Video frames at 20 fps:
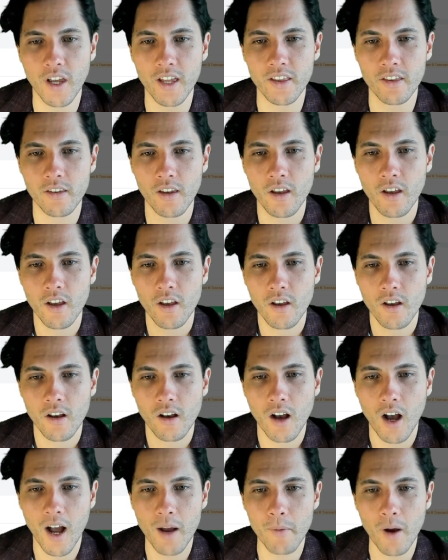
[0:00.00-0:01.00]
And
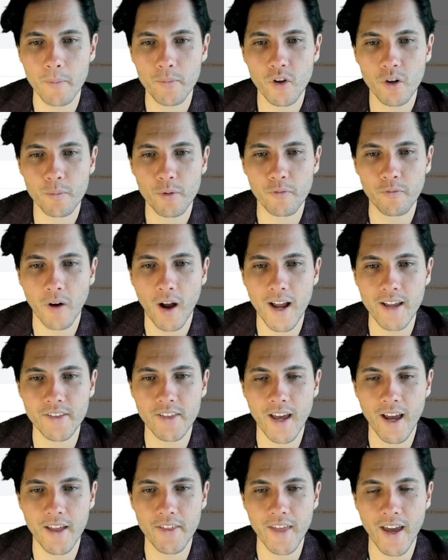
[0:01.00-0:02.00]
I'm going to provide
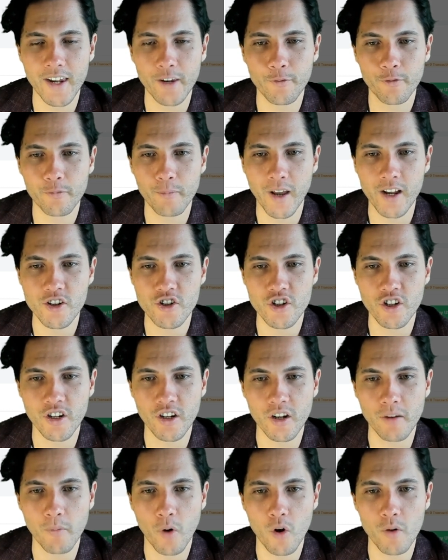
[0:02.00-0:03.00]
that information
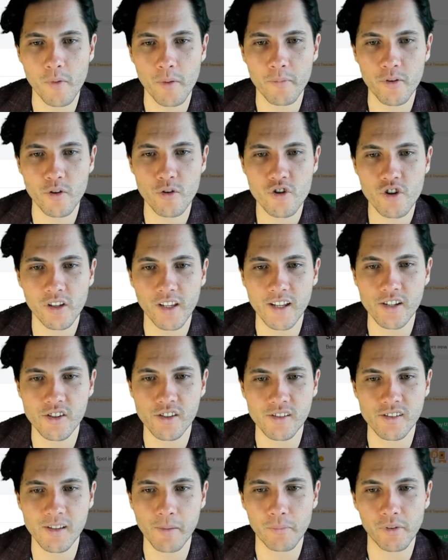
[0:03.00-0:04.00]
in a moment. But usually it's
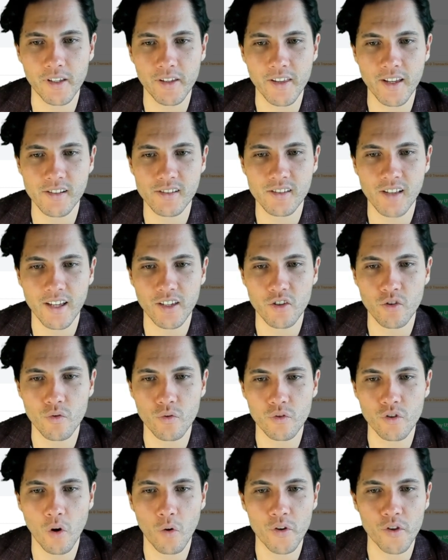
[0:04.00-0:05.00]
just simply this: like,
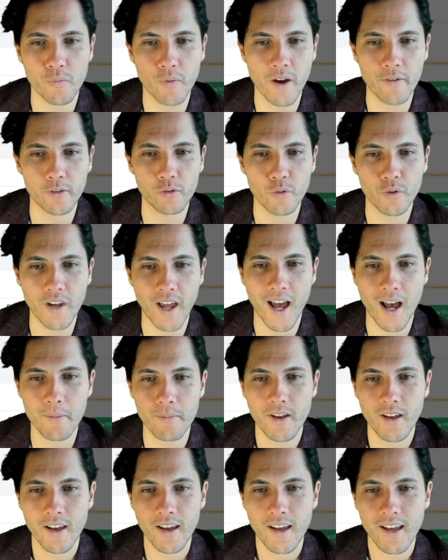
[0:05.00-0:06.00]
you go on the Revolut
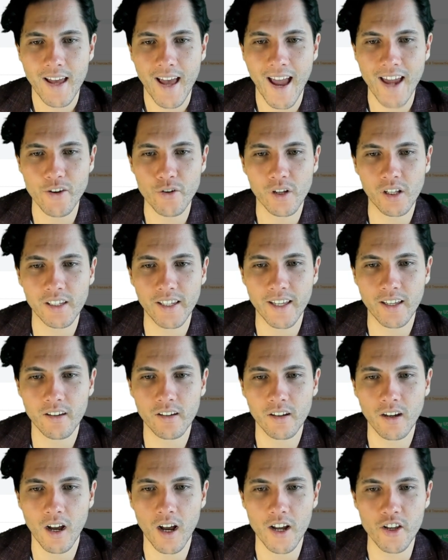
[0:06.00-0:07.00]
app and you
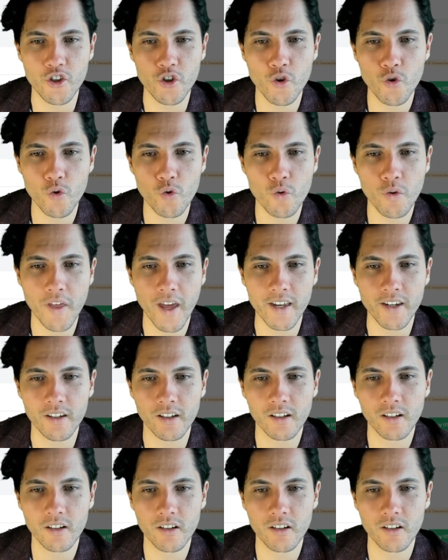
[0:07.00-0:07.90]
click new, then